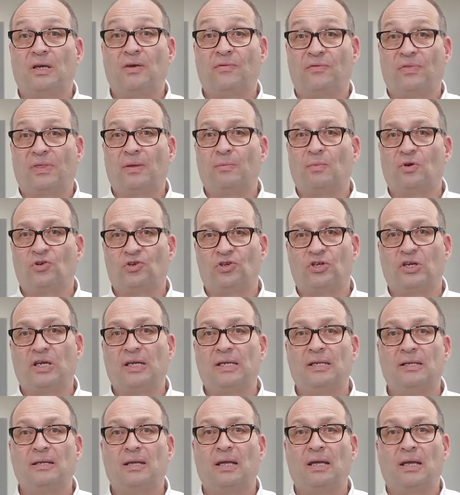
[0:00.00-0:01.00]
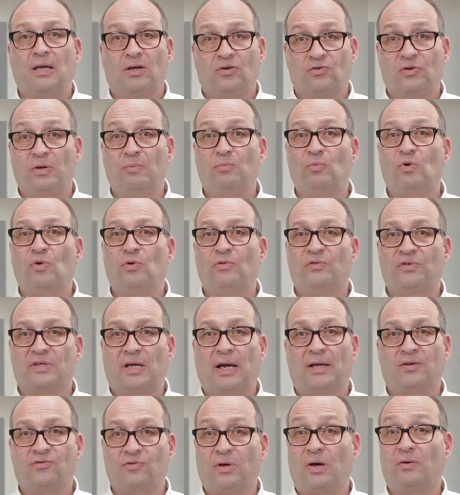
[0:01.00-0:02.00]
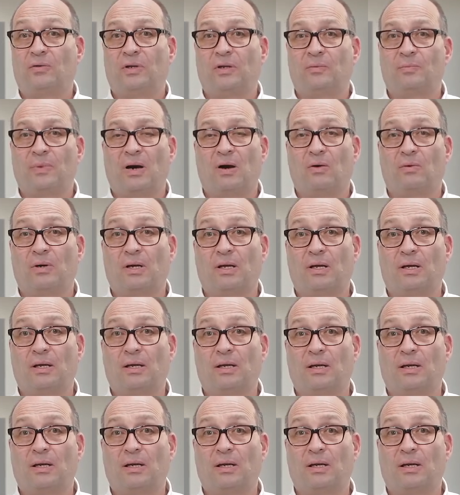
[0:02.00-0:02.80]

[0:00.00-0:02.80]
if the machine removes hydraulic power.